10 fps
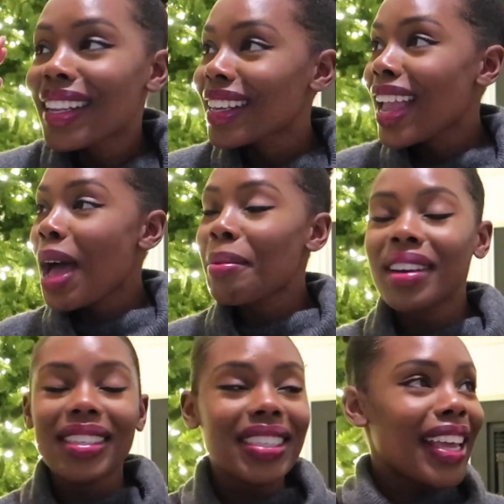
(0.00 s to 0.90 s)

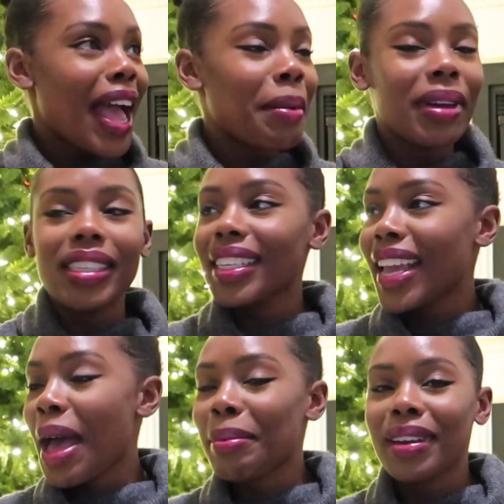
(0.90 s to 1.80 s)
The
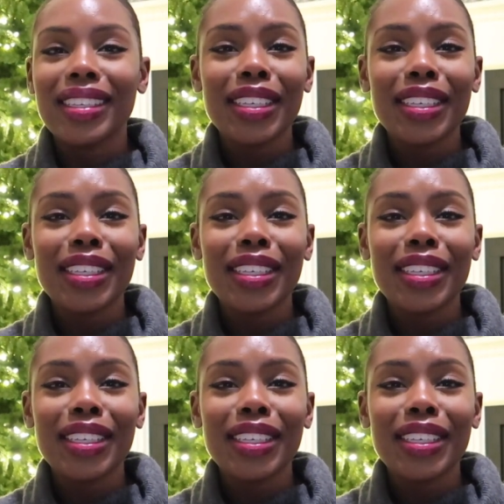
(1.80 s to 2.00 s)
cabinets.